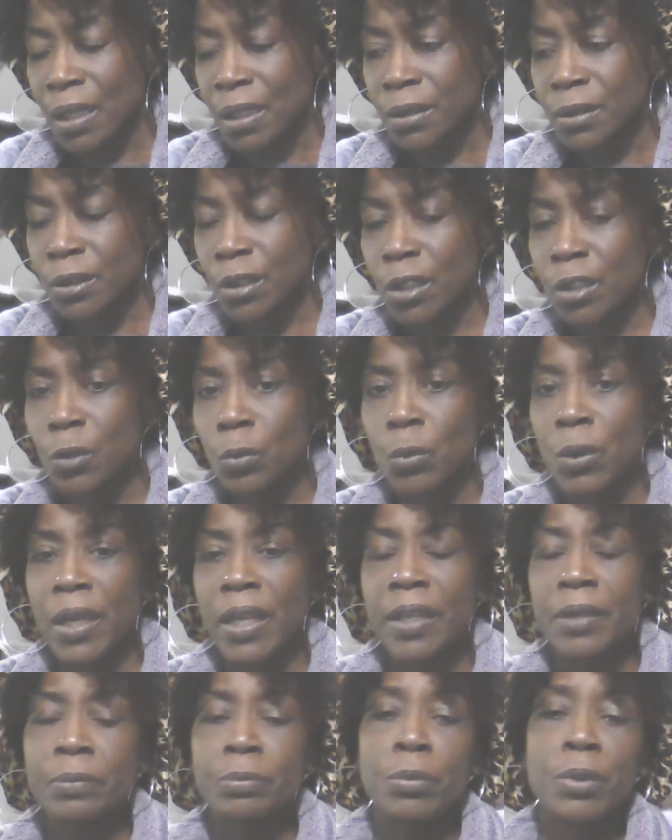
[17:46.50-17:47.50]
so
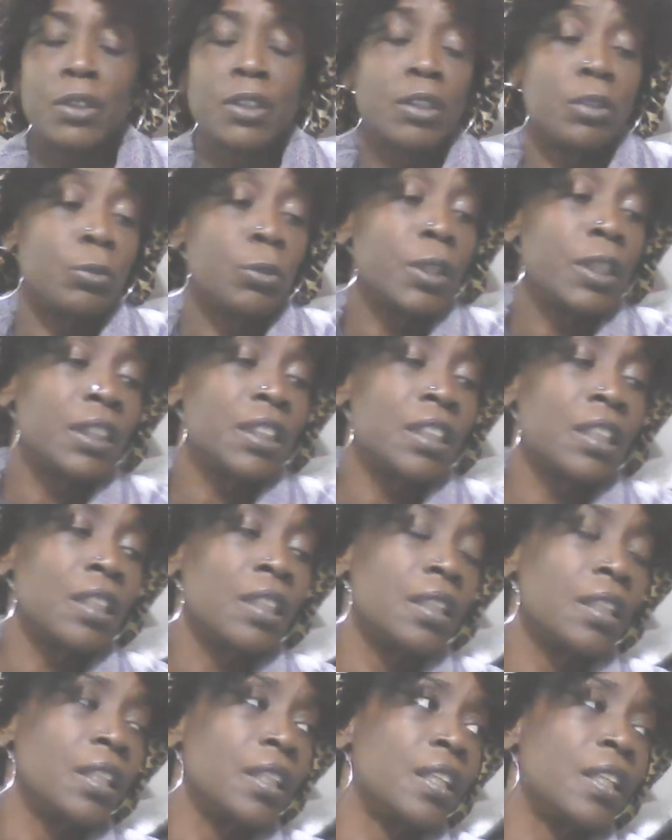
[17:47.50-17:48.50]
anyway, when Teresa
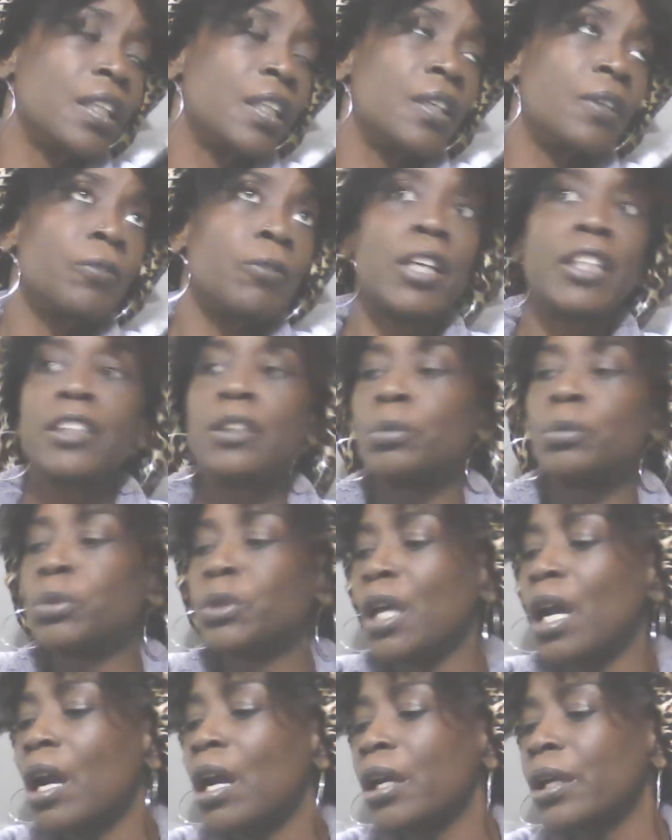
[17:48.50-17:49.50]
and Rachel was
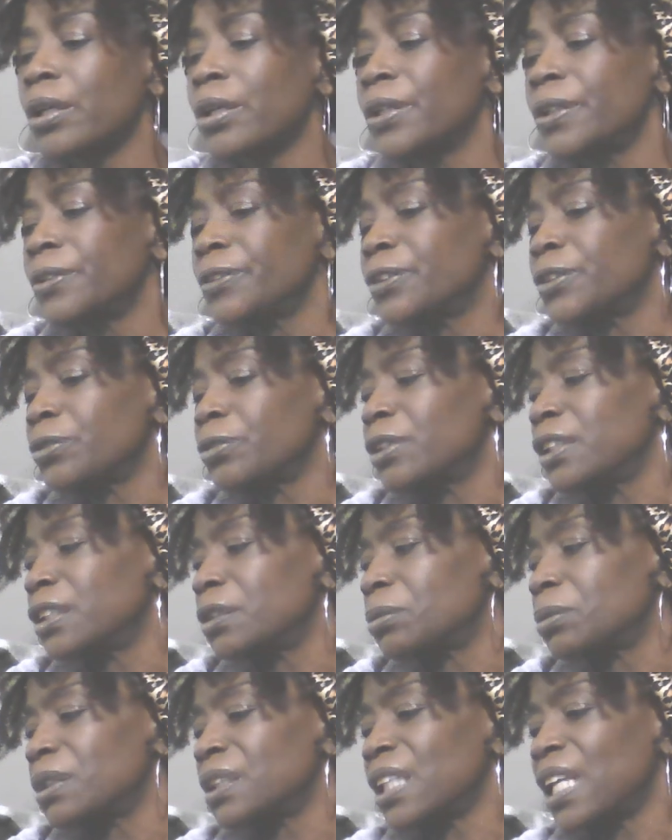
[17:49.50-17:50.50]
arguing,
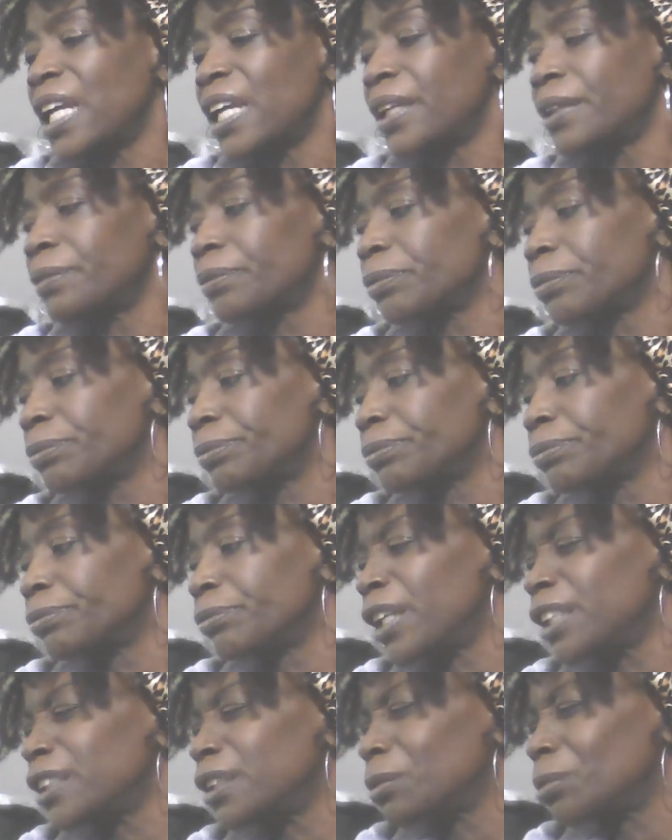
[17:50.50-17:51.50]
Rachel was
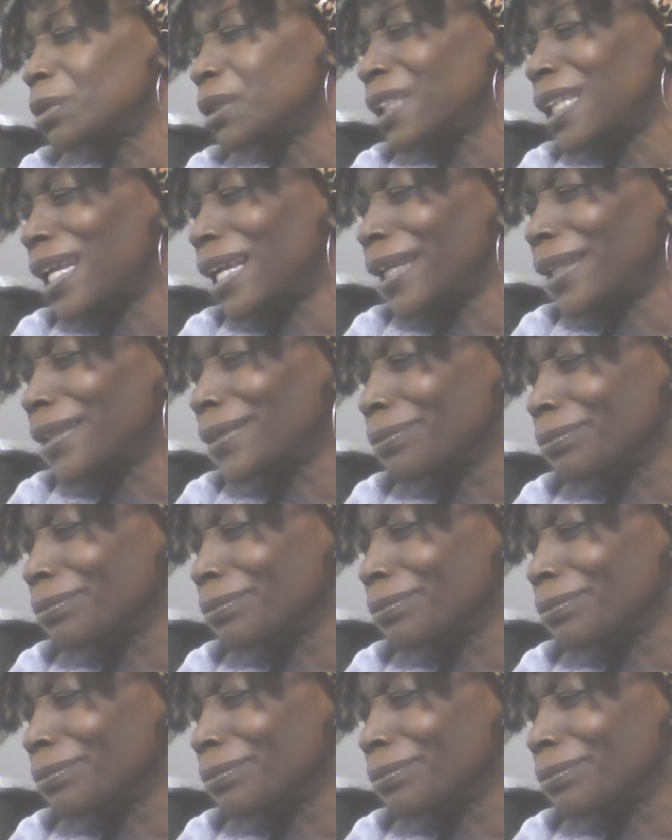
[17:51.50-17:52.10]
like,